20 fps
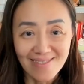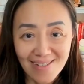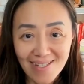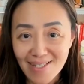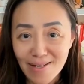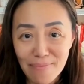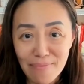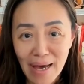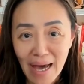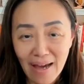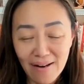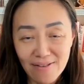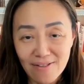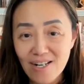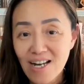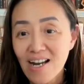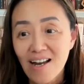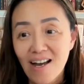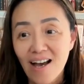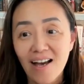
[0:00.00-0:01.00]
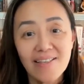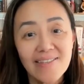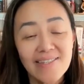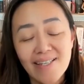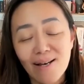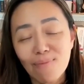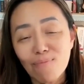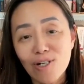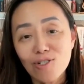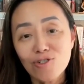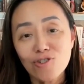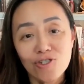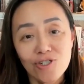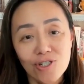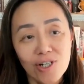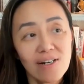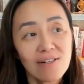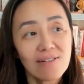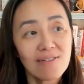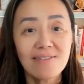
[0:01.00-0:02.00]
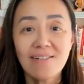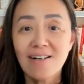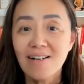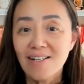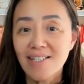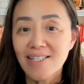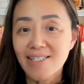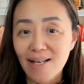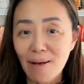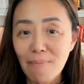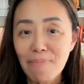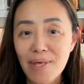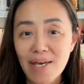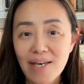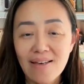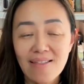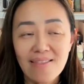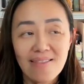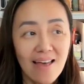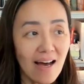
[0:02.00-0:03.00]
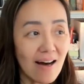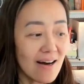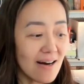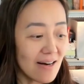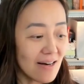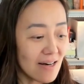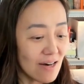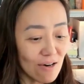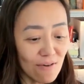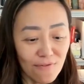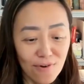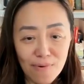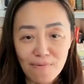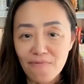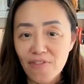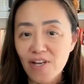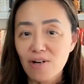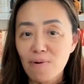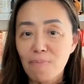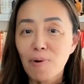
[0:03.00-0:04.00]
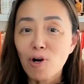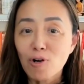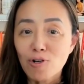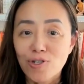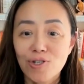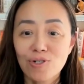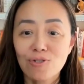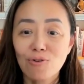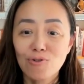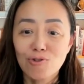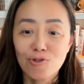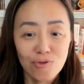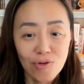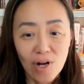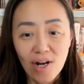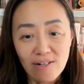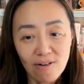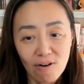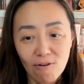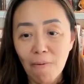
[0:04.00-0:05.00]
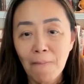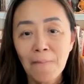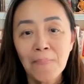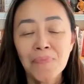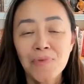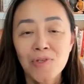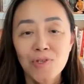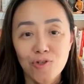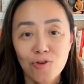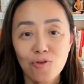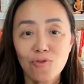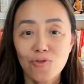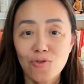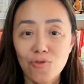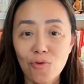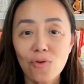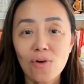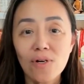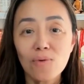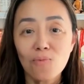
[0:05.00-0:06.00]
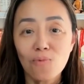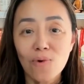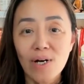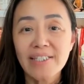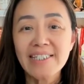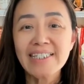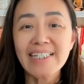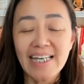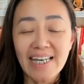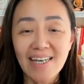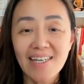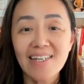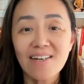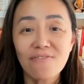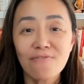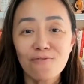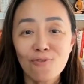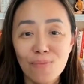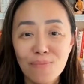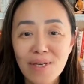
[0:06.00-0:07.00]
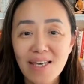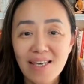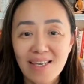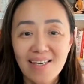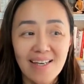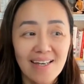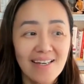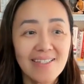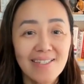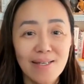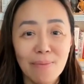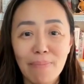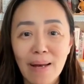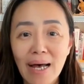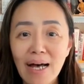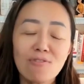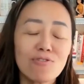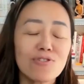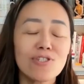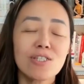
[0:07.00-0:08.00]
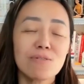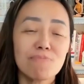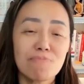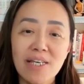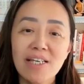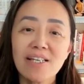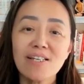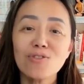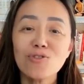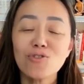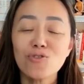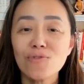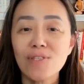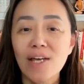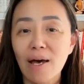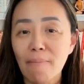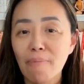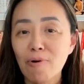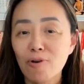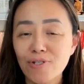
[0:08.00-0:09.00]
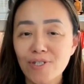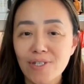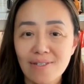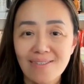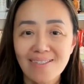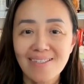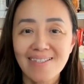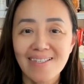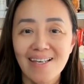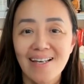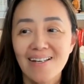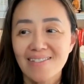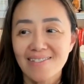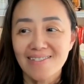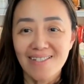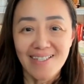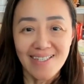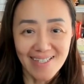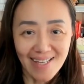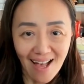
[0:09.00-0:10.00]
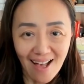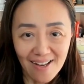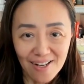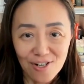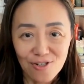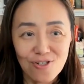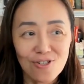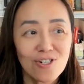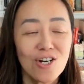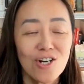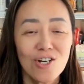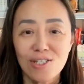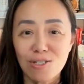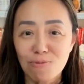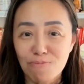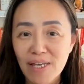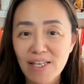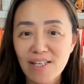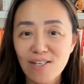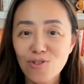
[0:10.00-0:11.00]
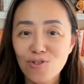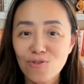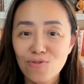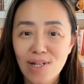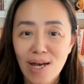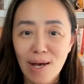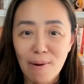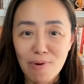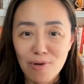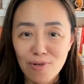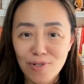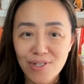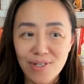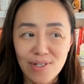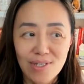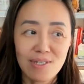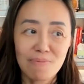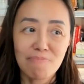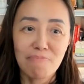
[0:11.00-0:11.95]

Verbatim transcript: doesn't matter. And someone share something uh, of a, uh, their personal struggle so, your what's in it for me is about speaking to that person's desire, speaking to that person's